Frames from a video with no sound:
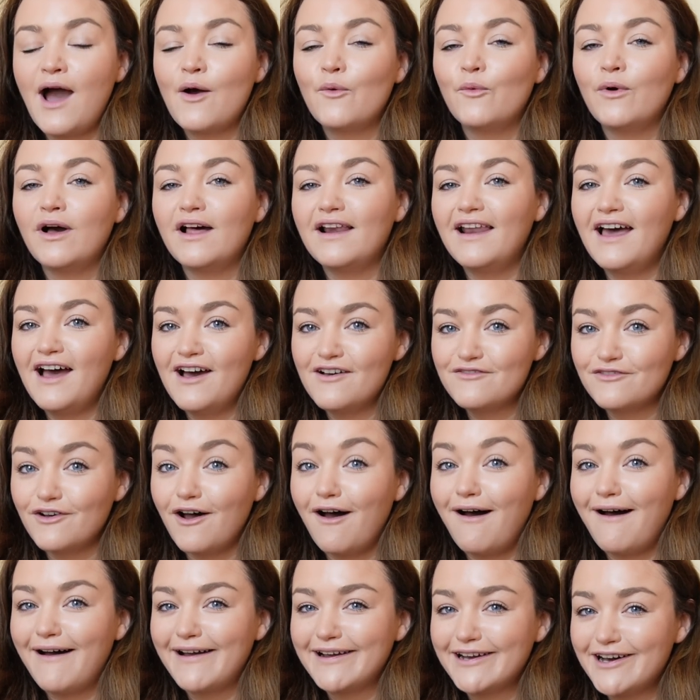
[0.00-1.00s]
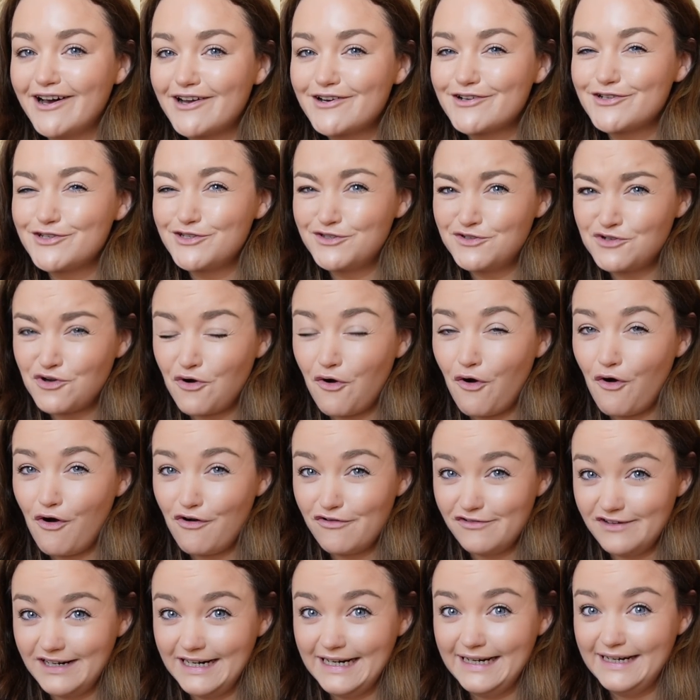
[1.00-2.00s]
Well, have I got a
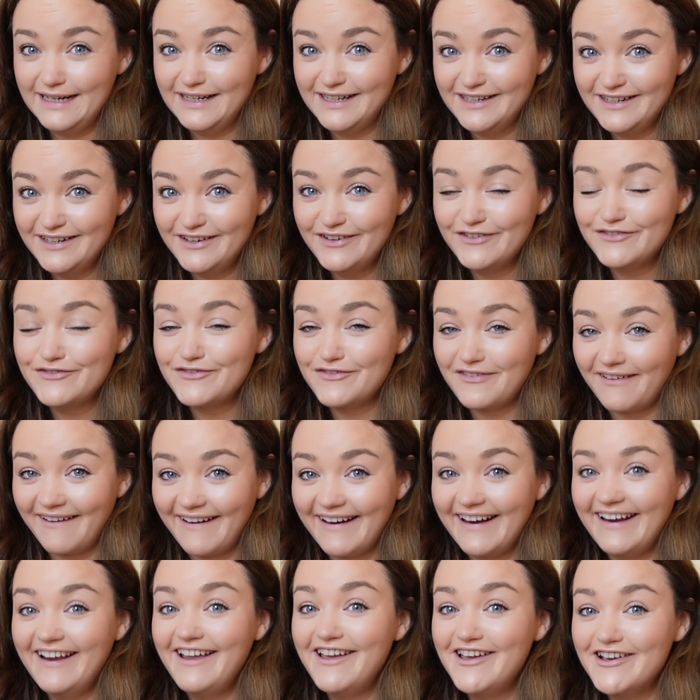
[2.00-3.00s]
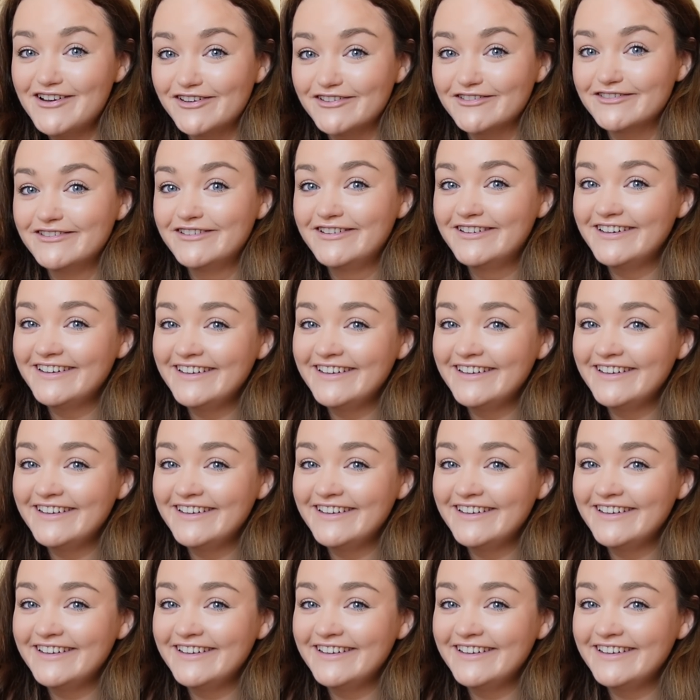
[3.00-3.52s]
story for you?